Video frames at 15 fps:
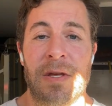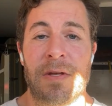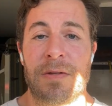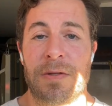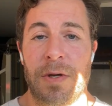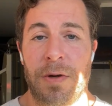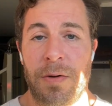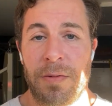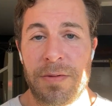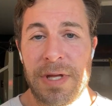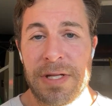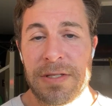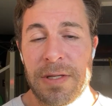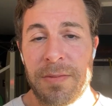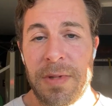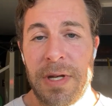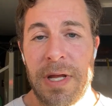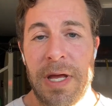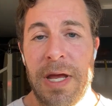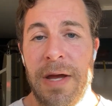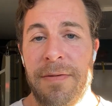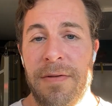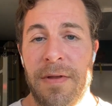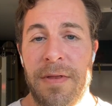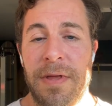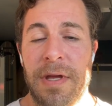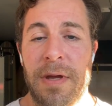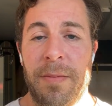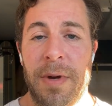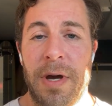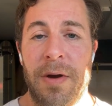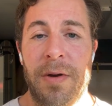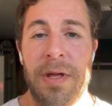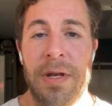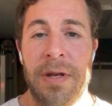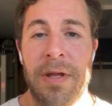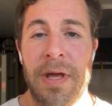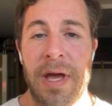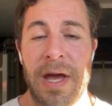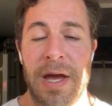So that's something I have to think about and